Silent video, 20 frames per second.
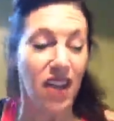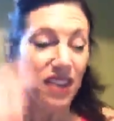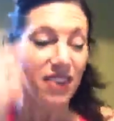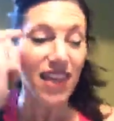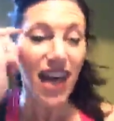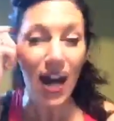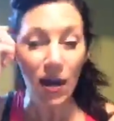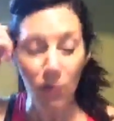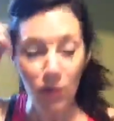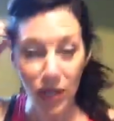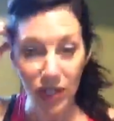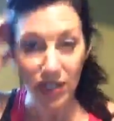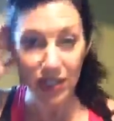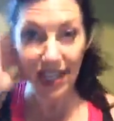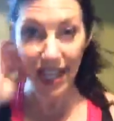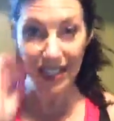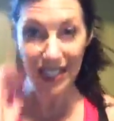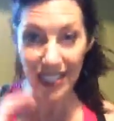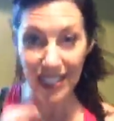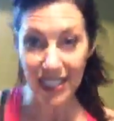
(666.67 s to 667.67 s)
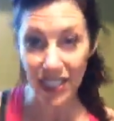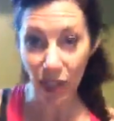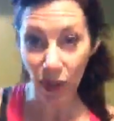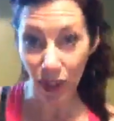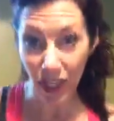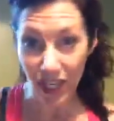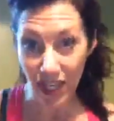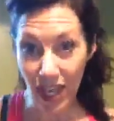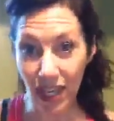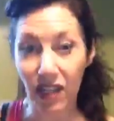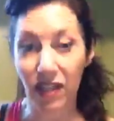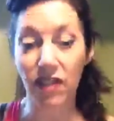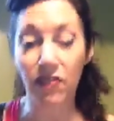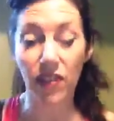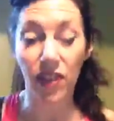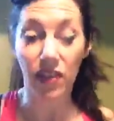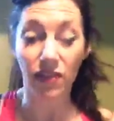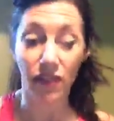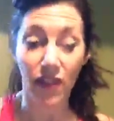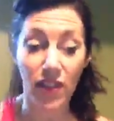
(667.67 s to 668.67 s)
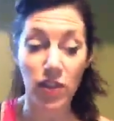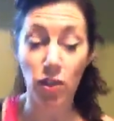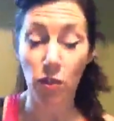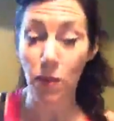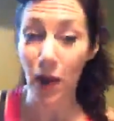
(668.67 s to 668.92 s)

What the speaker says: That wouldn't necessarily negatively affect your